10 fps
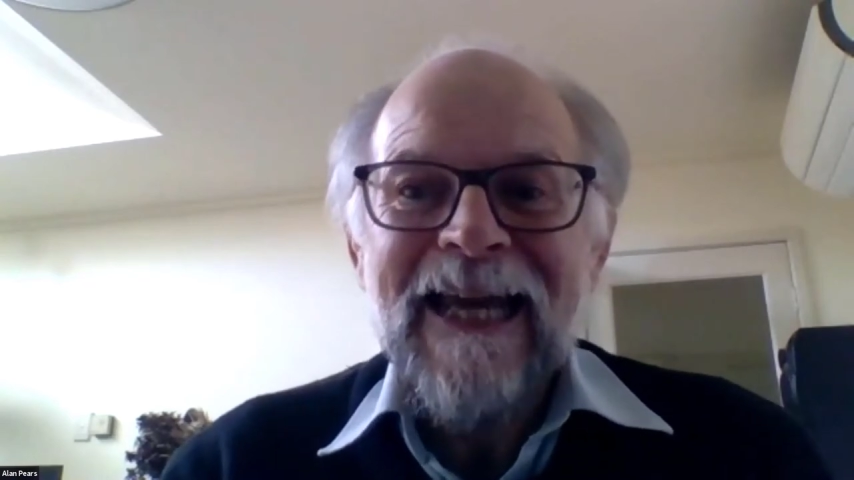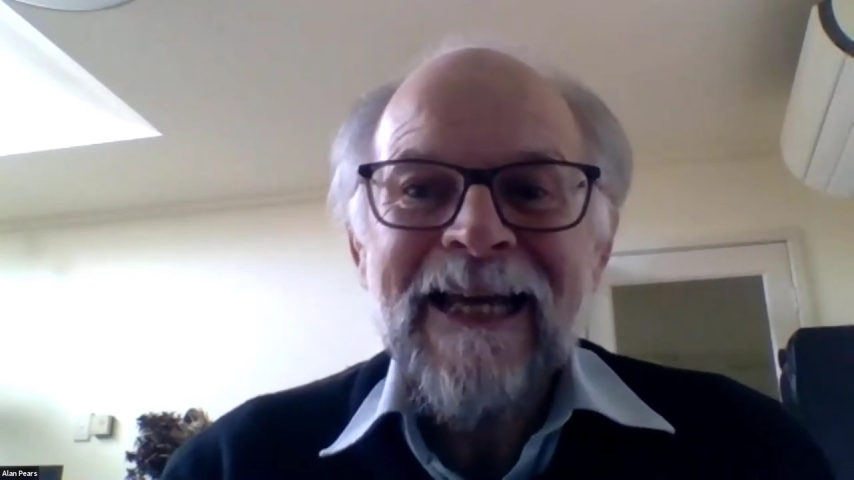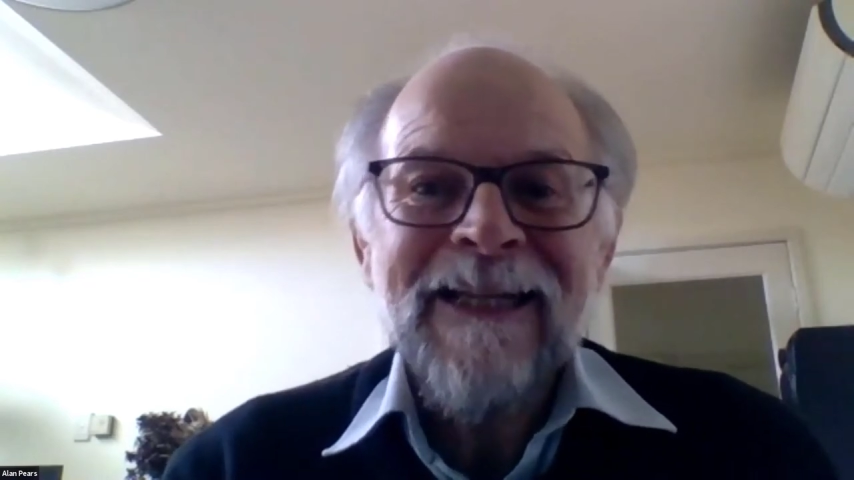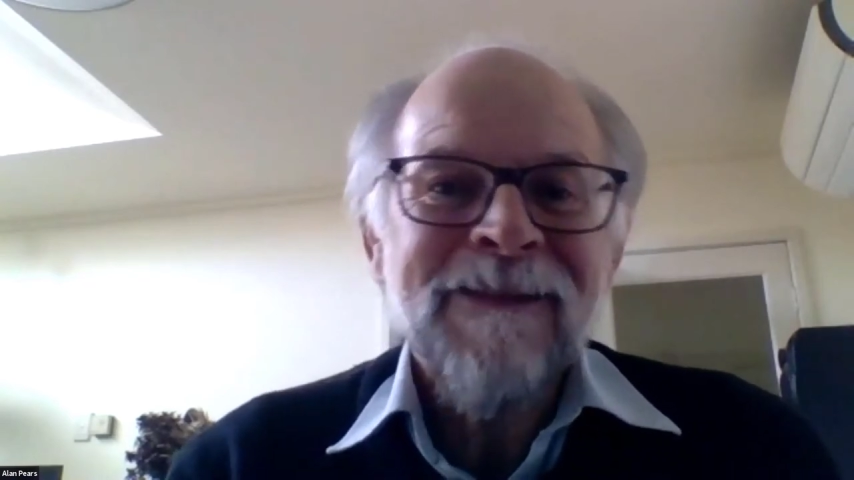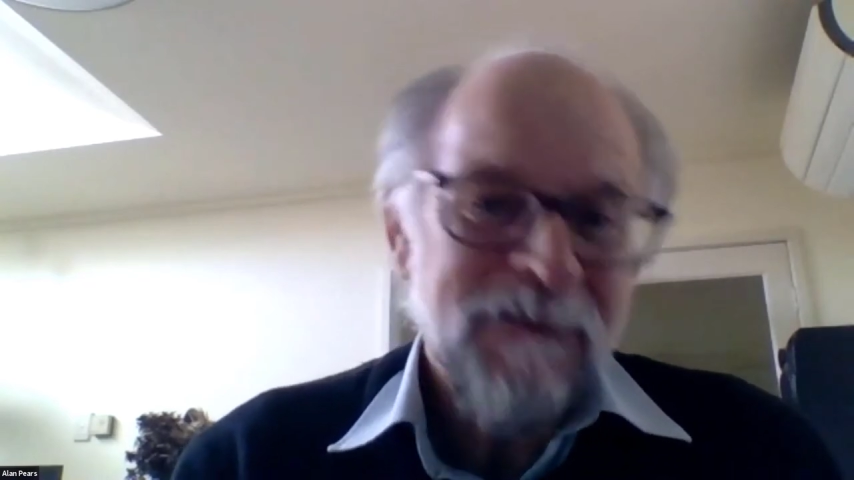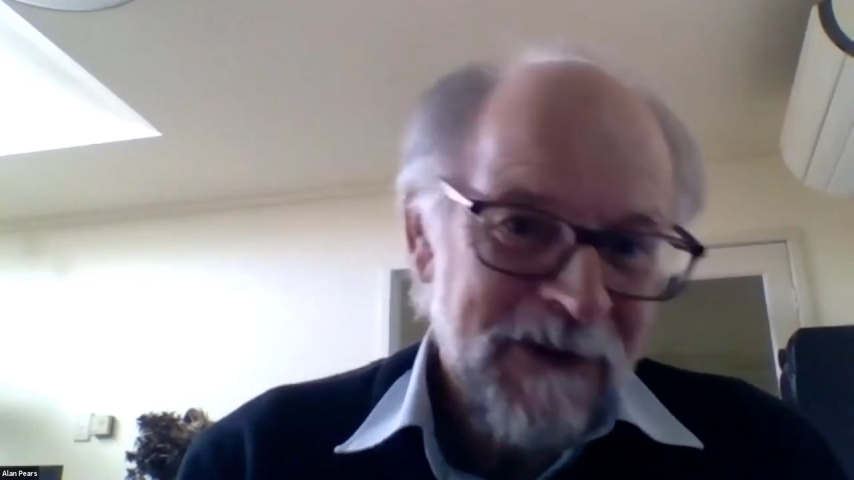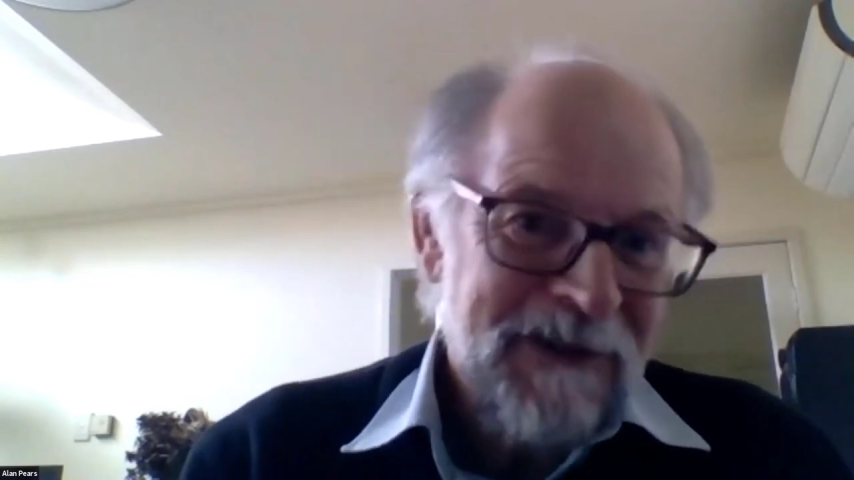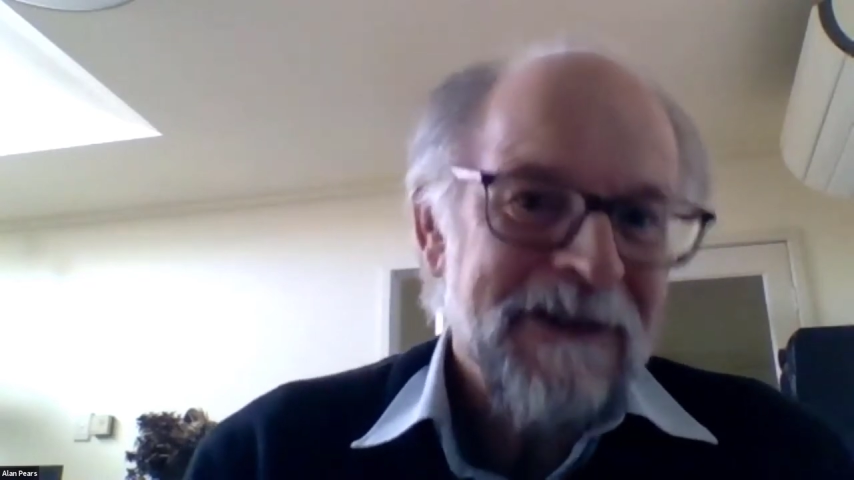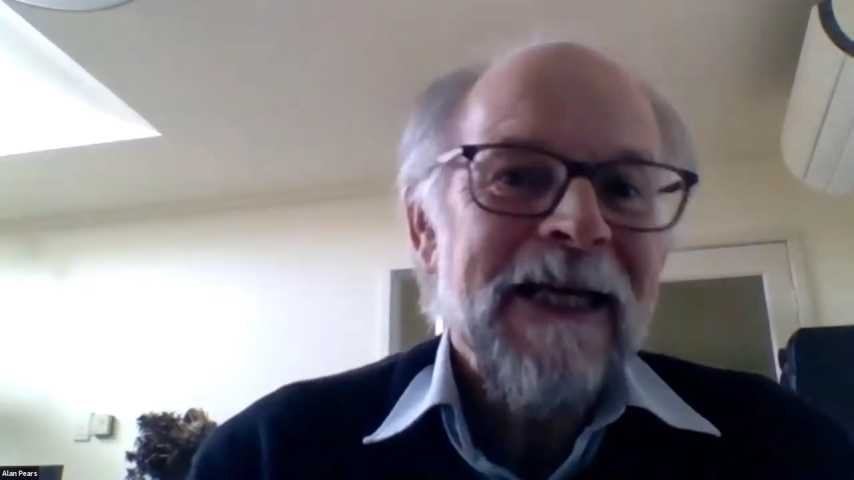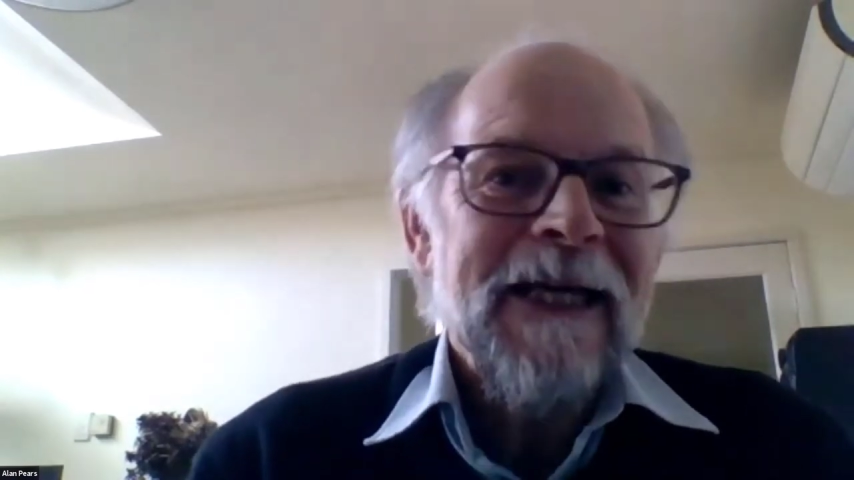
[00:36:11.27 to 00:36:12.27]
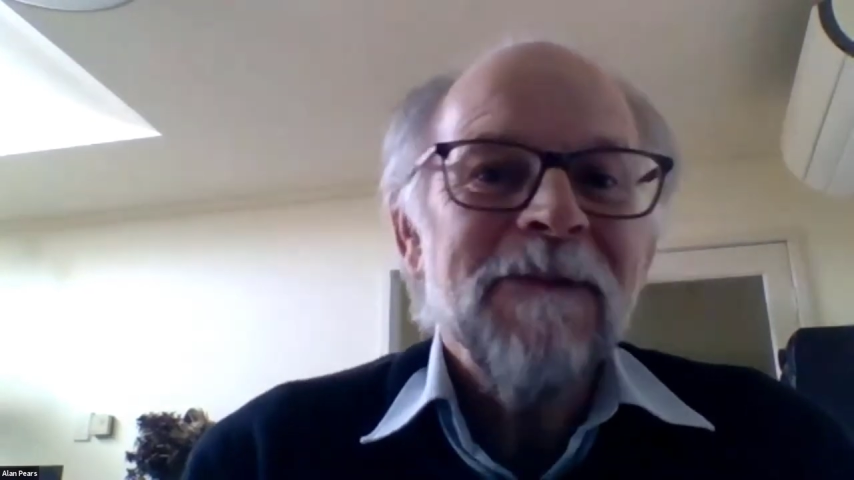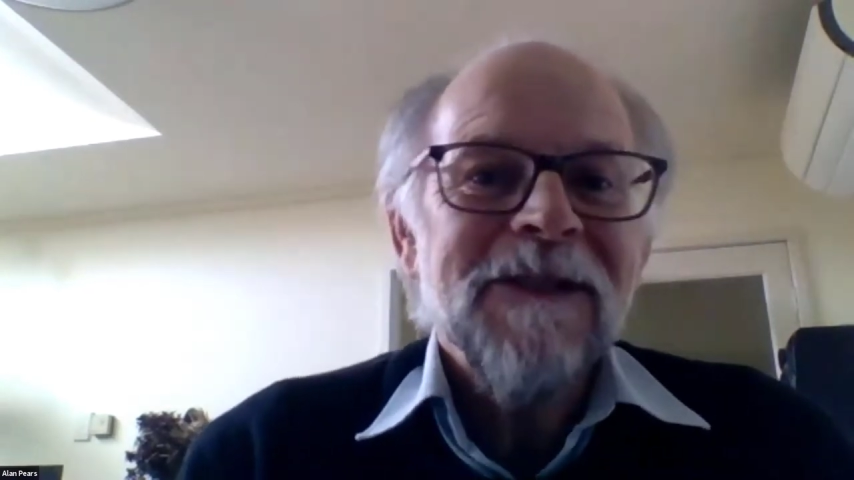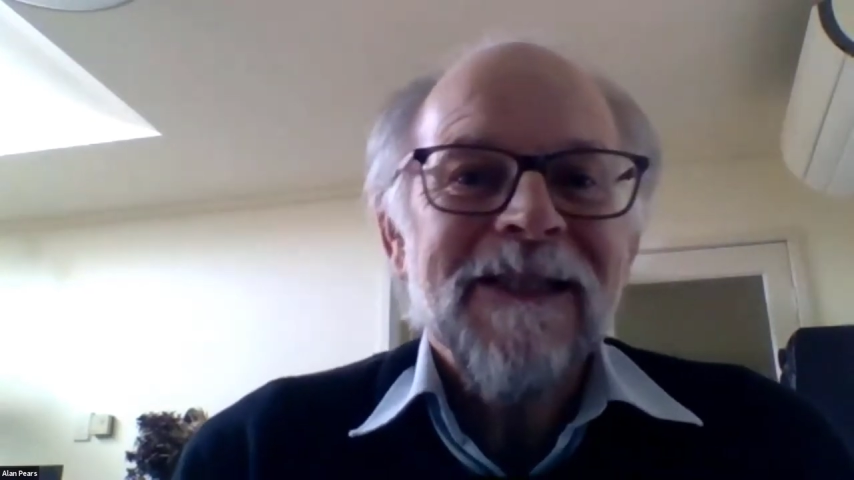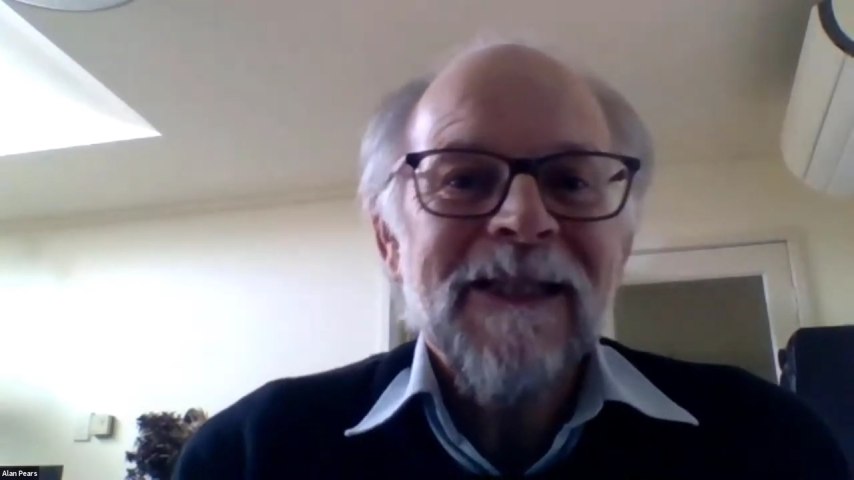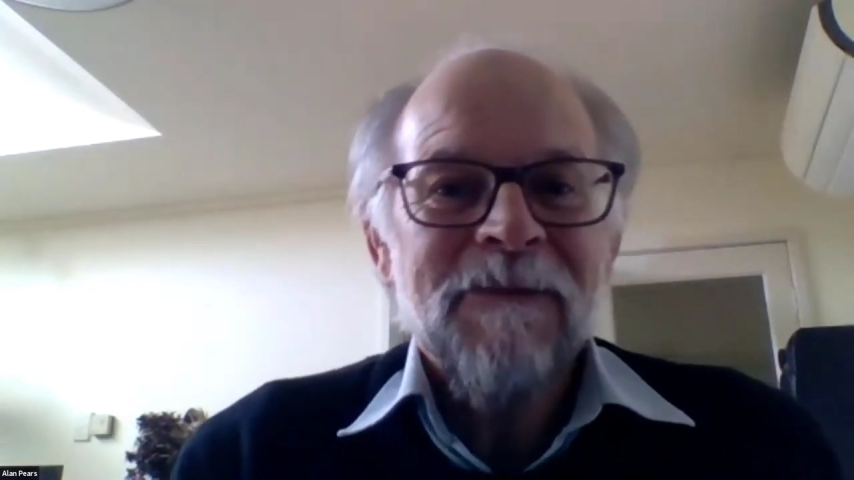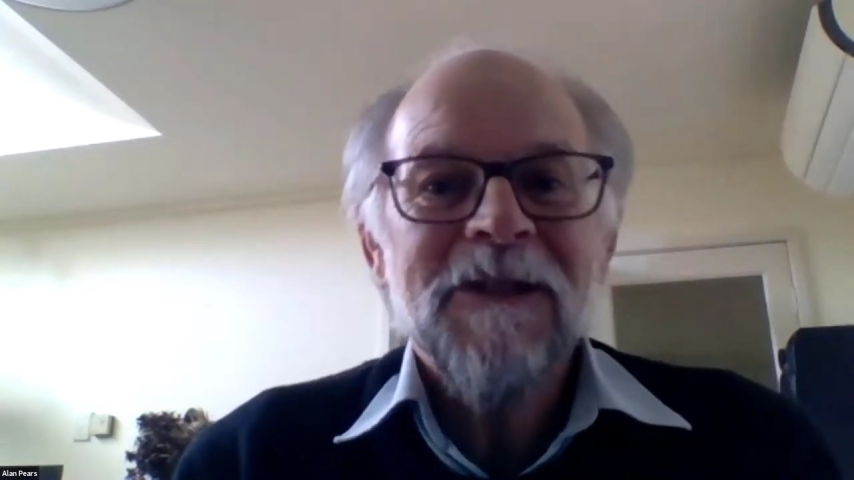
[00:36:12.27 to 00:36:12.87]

and with the NABERS scheme,